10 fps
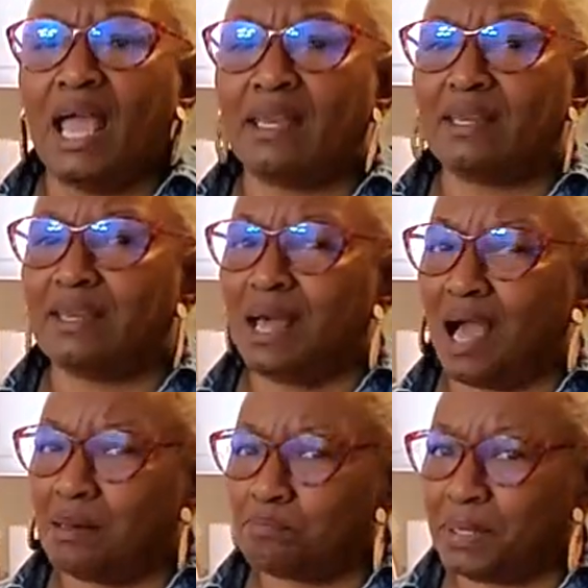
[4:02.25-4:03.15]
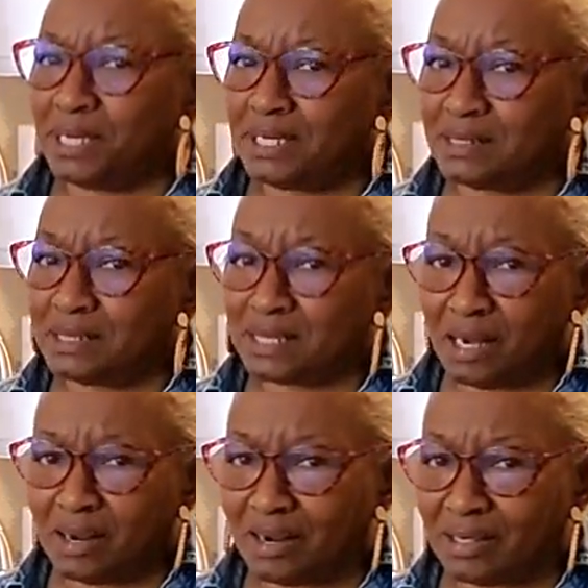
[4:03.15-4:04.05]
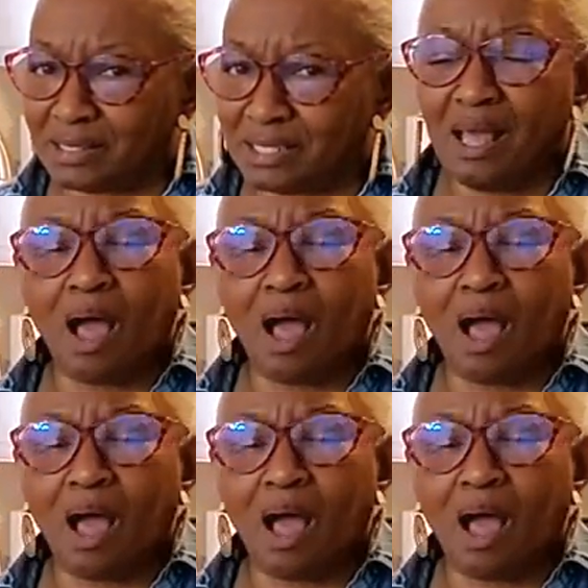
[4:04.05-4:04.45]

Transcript: and not be concerned